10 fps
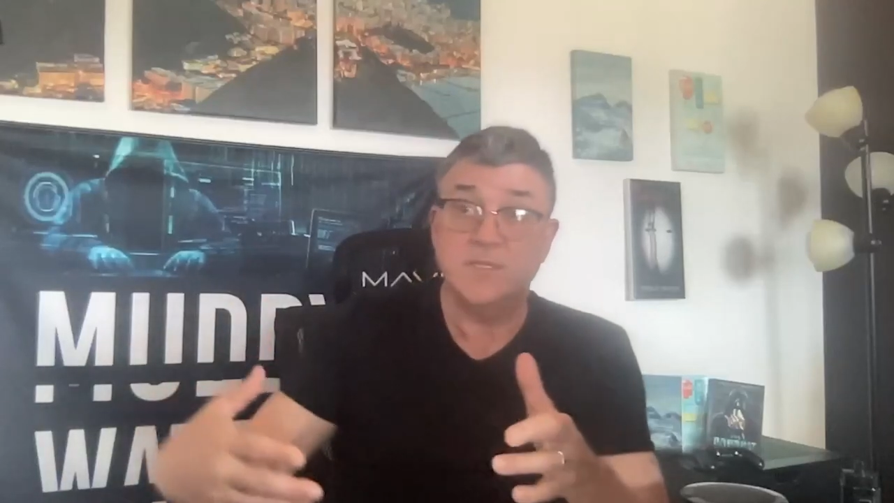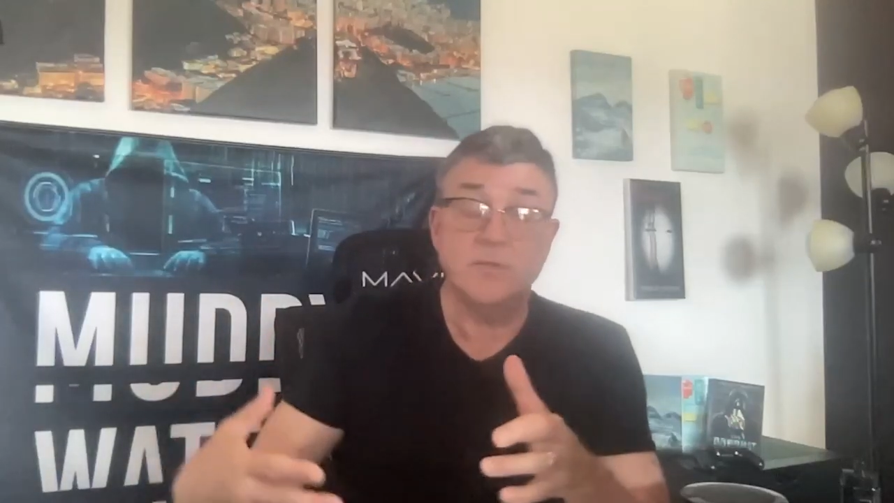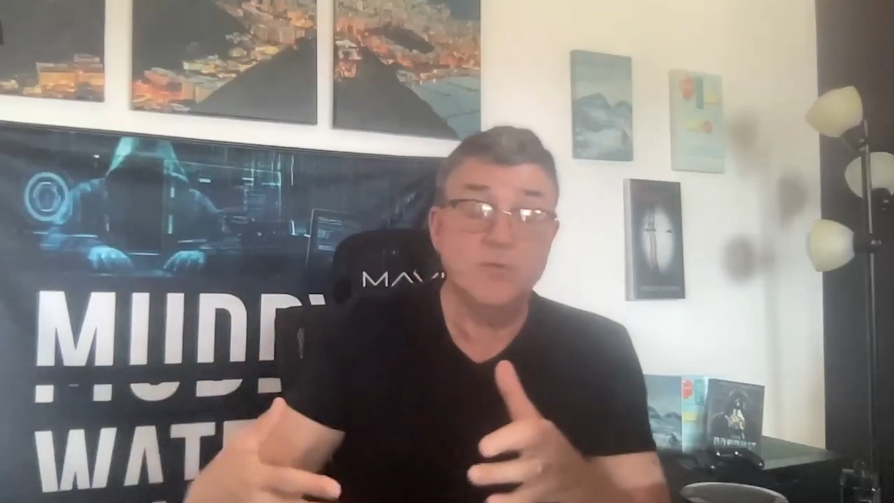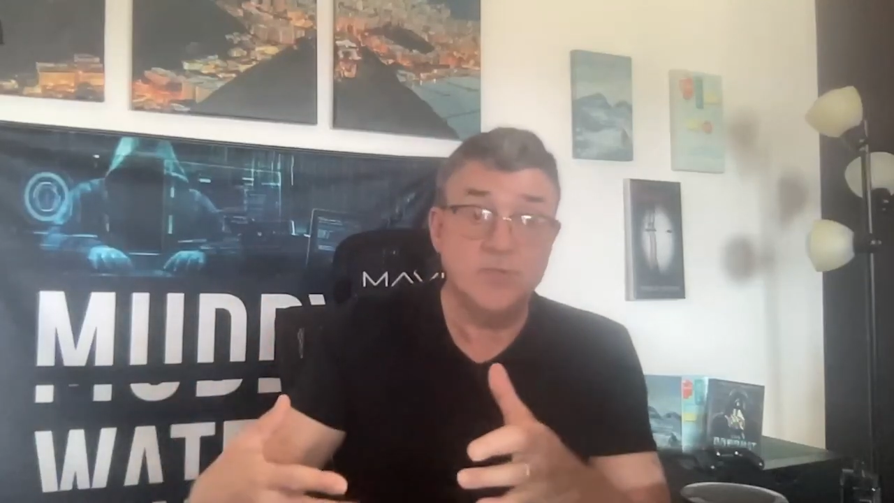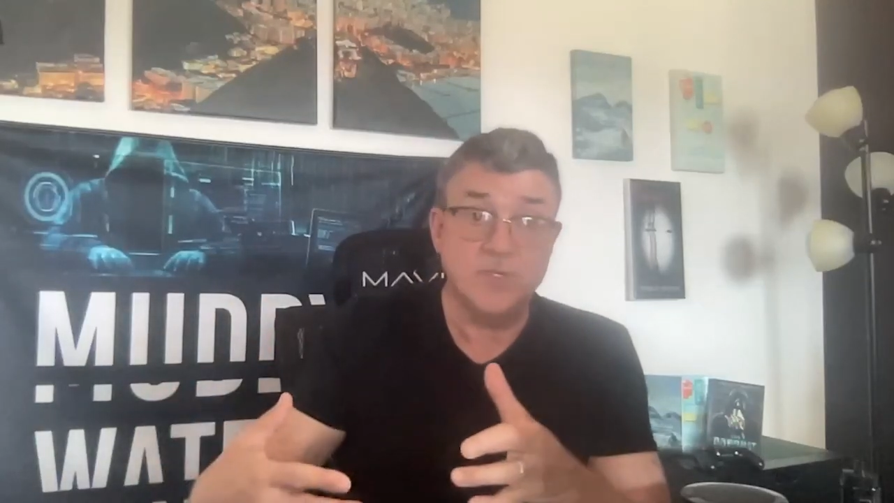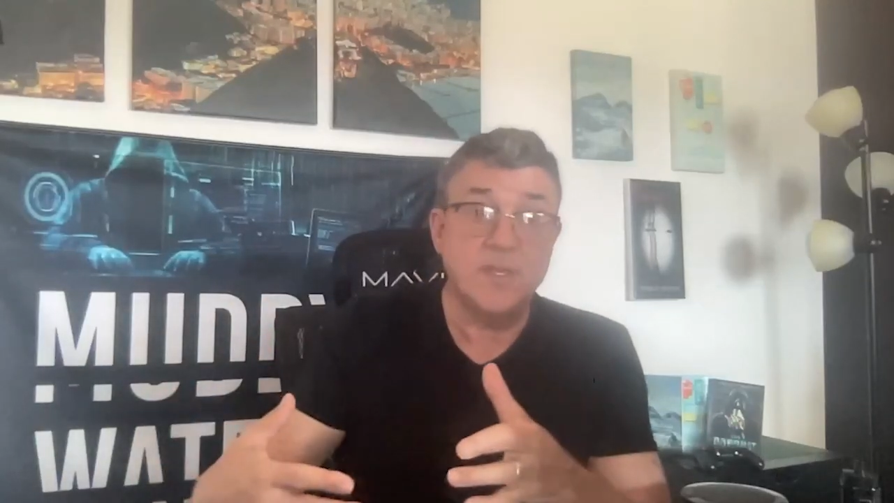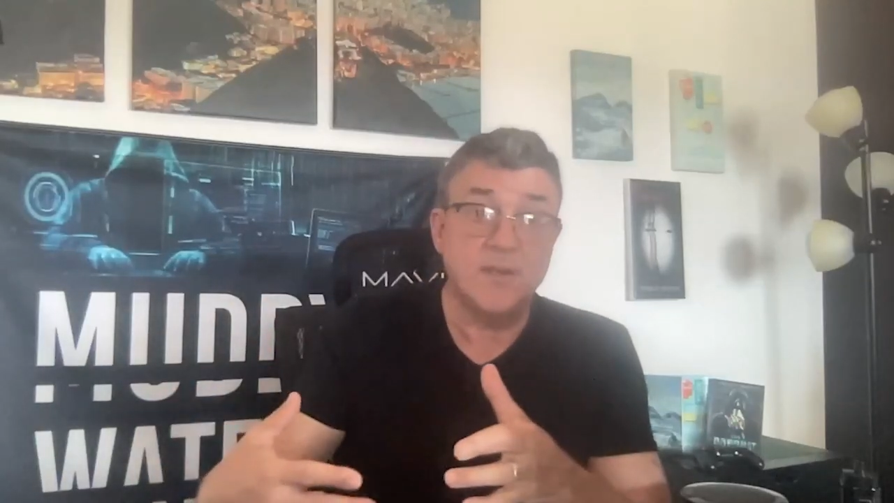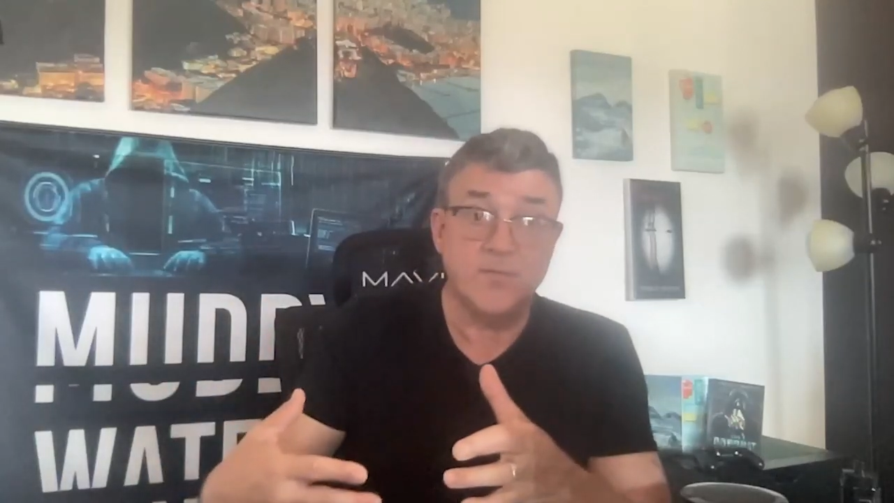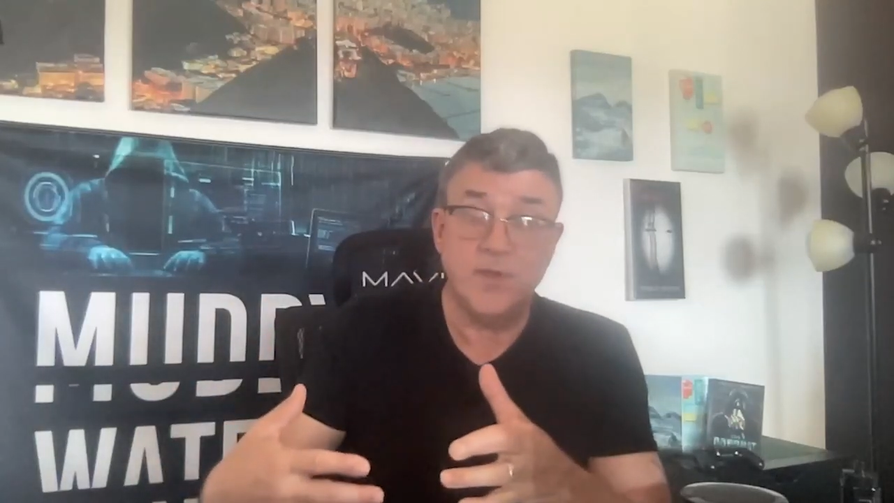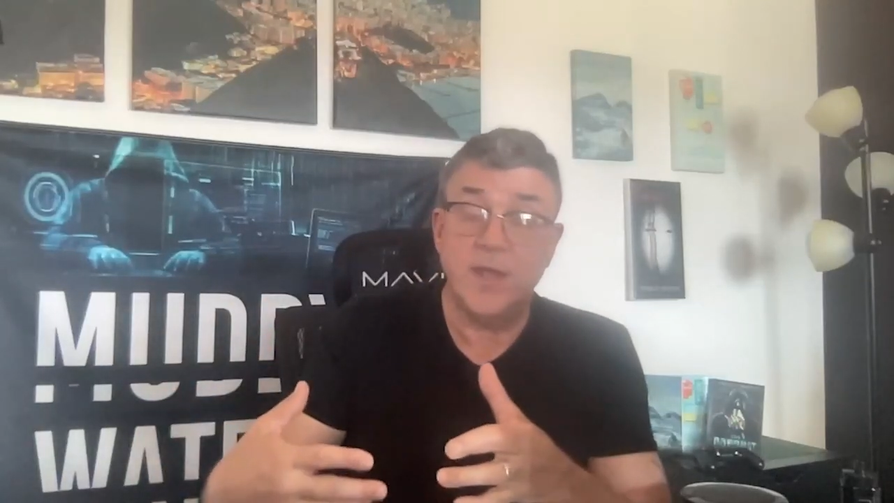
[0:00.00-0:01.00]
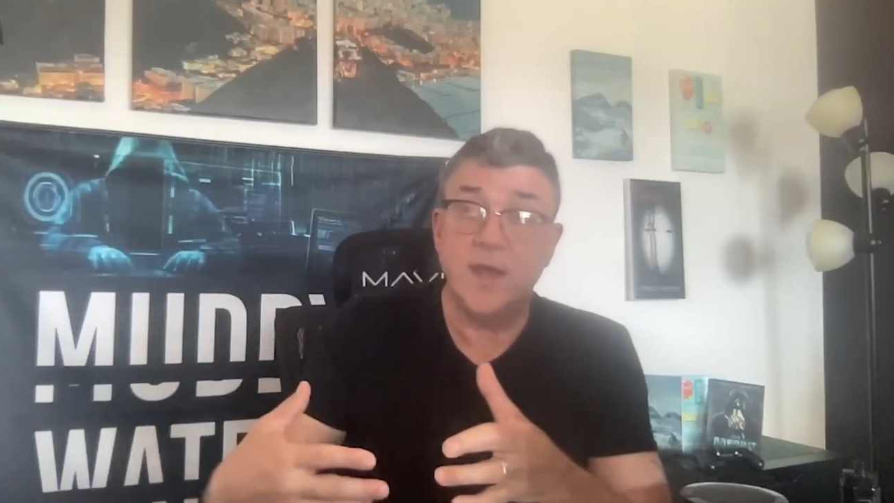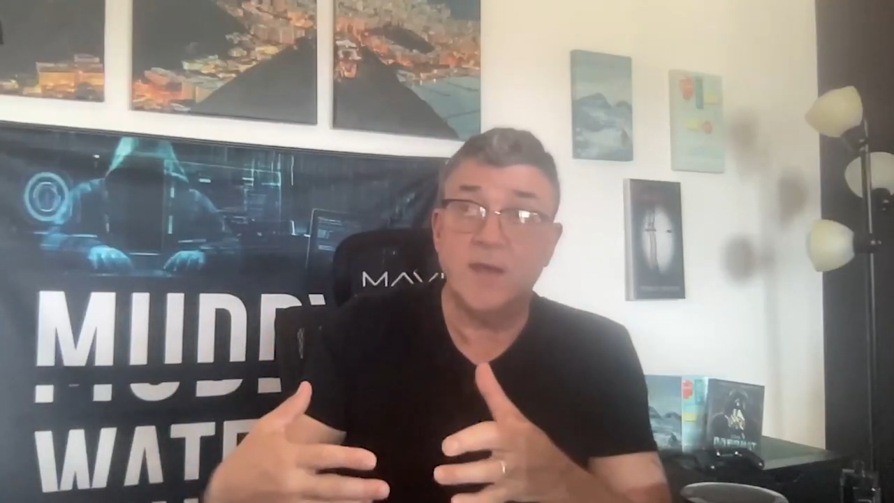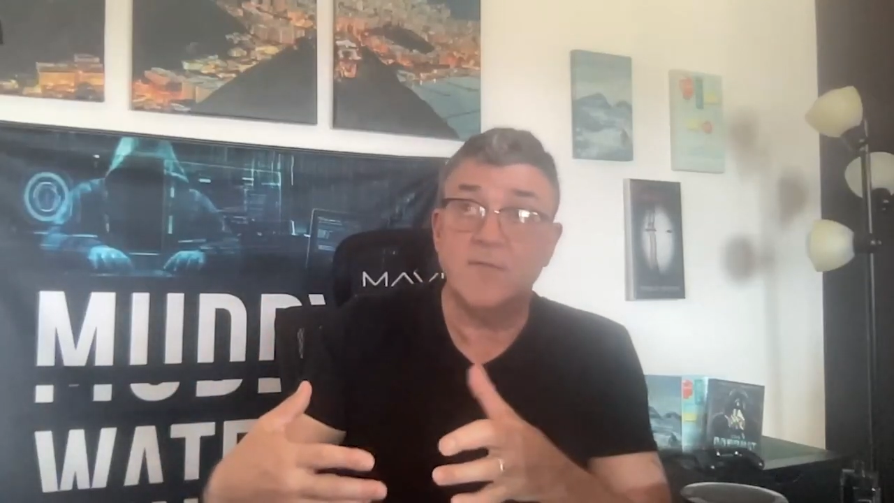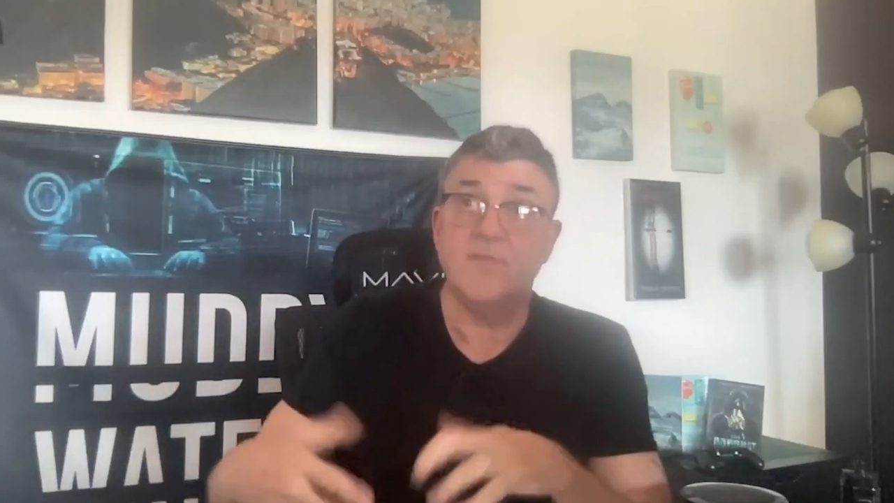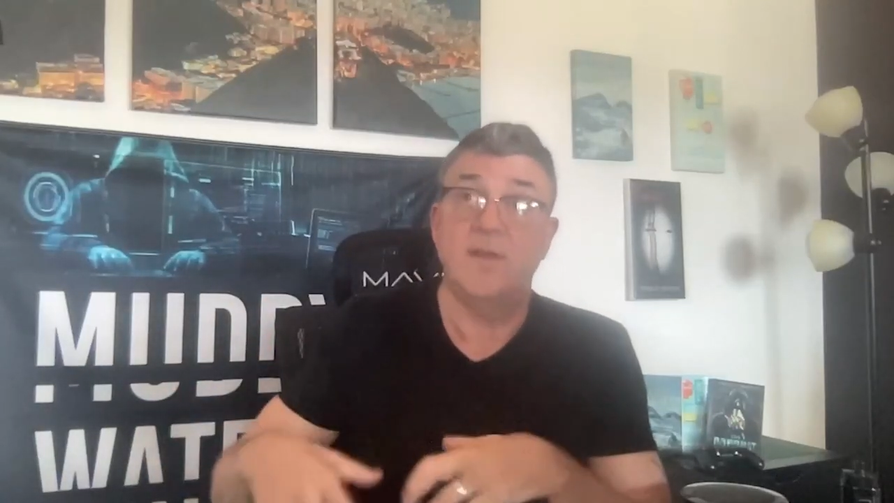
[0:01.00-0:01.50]
this illusion that if we
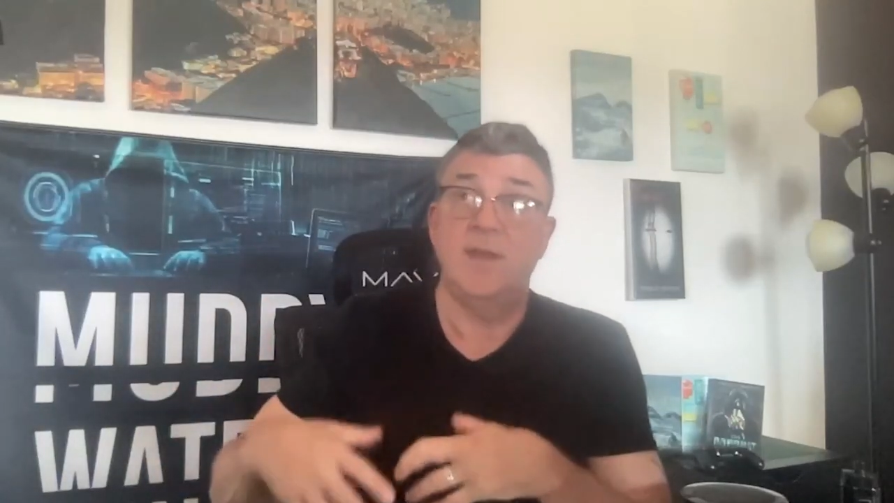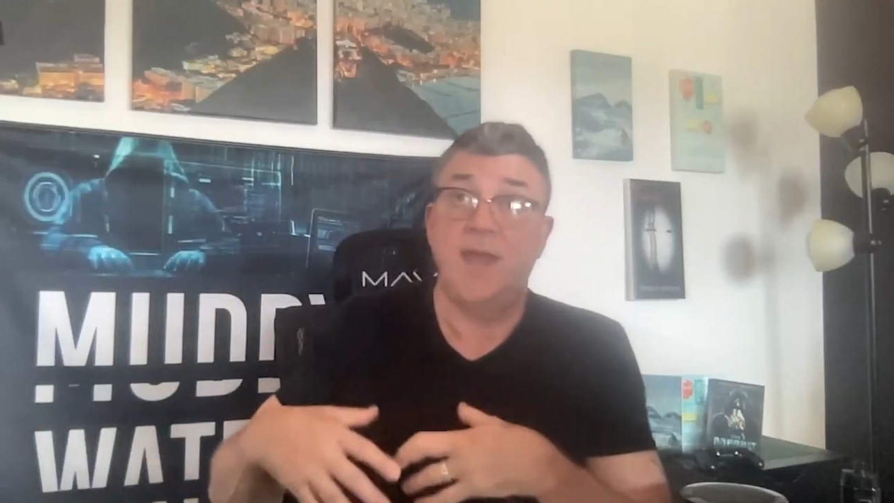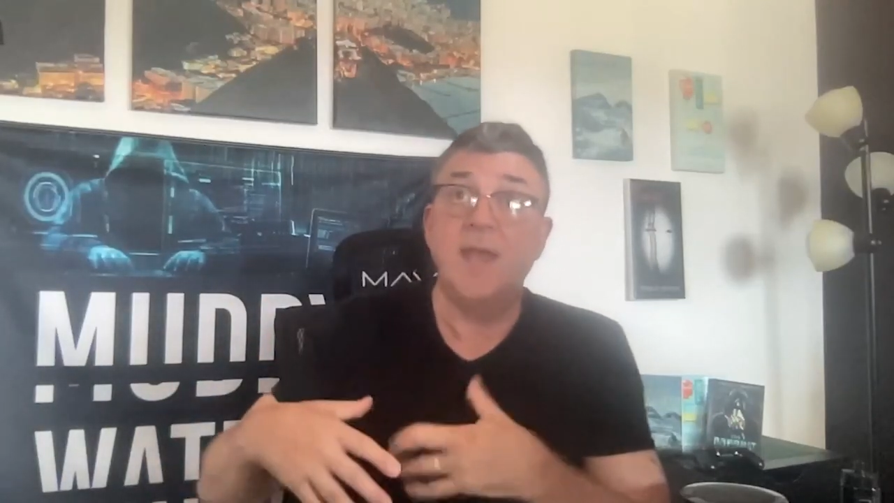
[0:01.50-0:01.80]
have